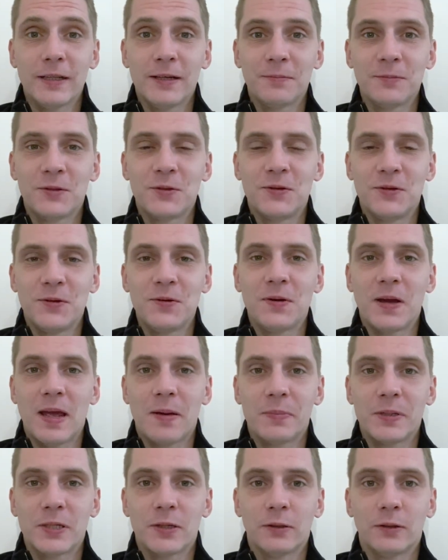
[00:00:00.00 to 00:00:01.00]
to a new
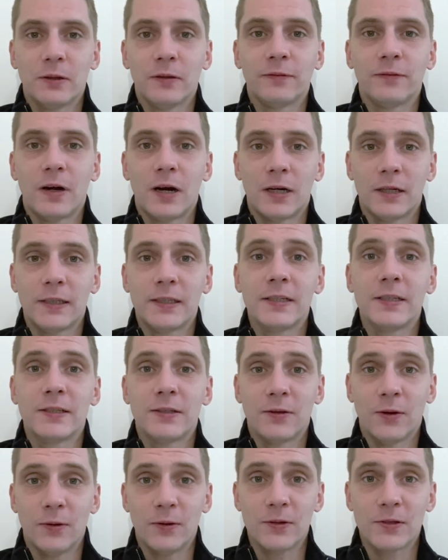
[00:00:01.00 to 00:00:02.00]
episode of Artist
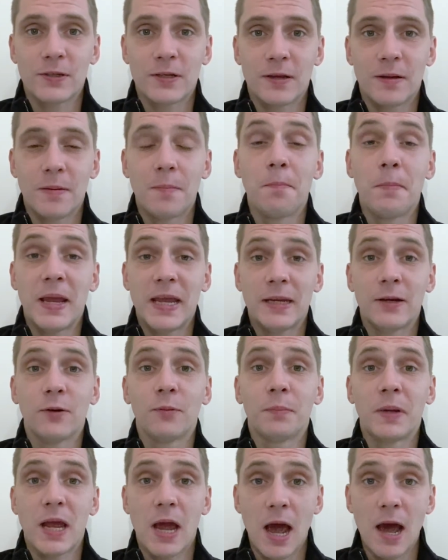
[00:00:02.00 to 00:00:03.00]
Talks, made on
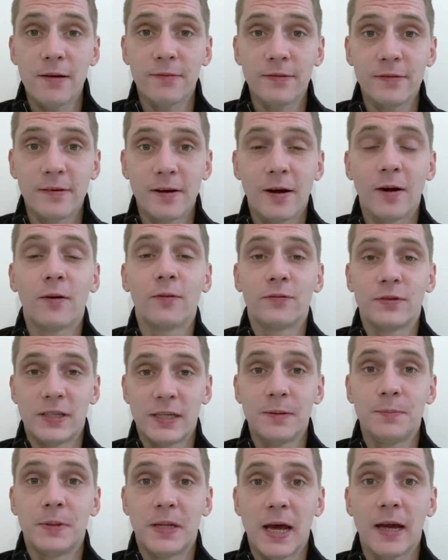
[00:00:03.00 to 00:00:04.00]
behalf of
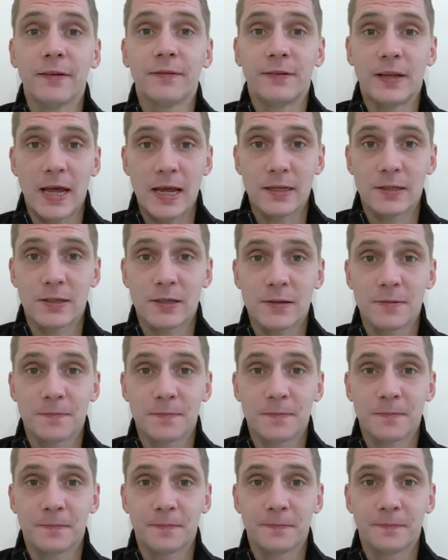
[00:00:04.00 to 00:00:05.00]
Deep Dive Dance.
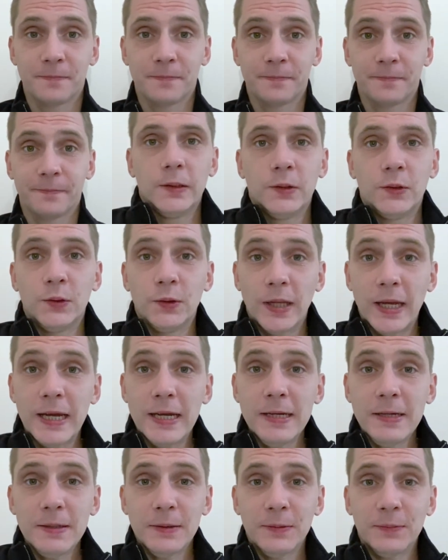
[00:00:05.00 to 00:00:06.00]

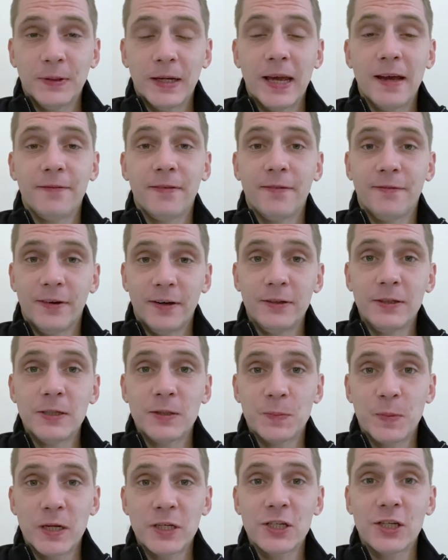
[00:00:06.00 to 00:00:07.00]
Today, we have a very
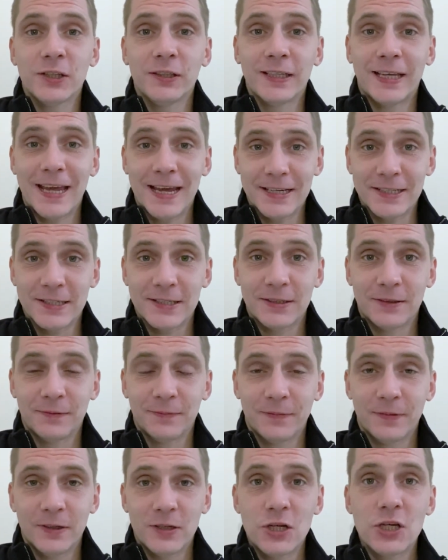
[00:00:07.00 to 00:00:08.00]
special guest.
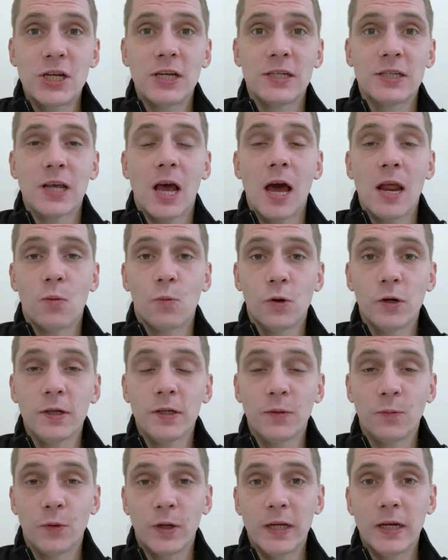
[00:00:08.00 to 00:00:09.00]
She is an
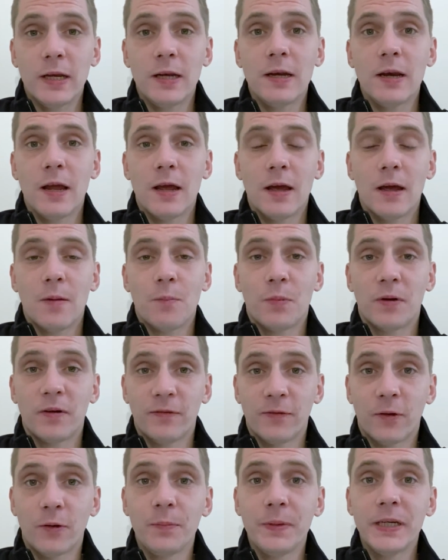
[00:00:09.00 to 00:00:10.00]
award-winning
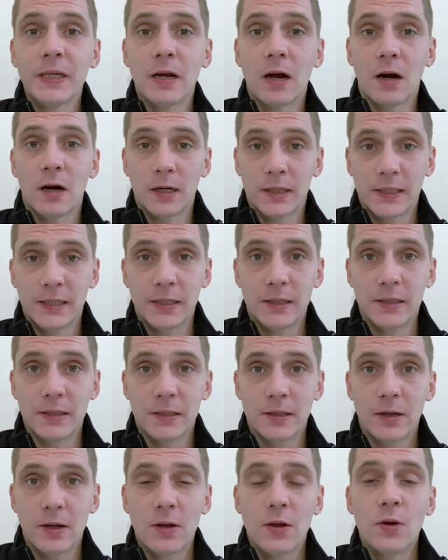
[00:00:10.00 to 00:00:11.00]
performing artist
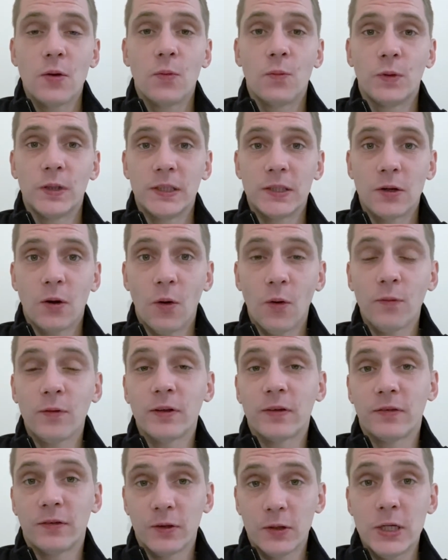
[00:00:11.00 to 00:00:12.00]
with over
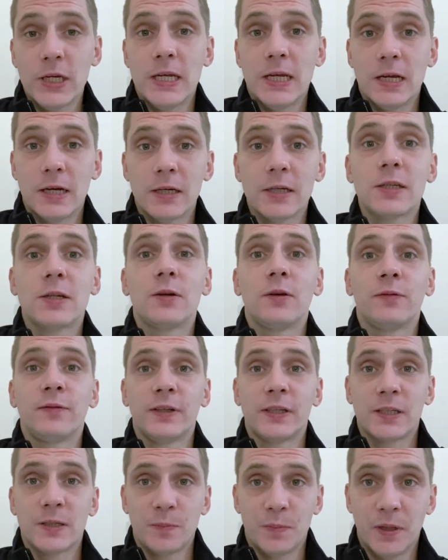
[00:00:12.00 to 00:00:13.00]
30 years of
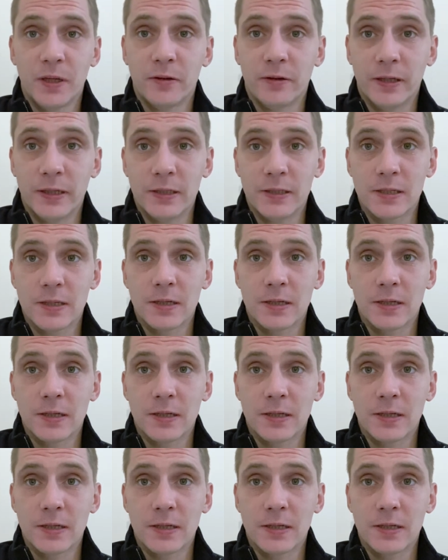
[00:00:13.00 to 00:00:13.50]
experience,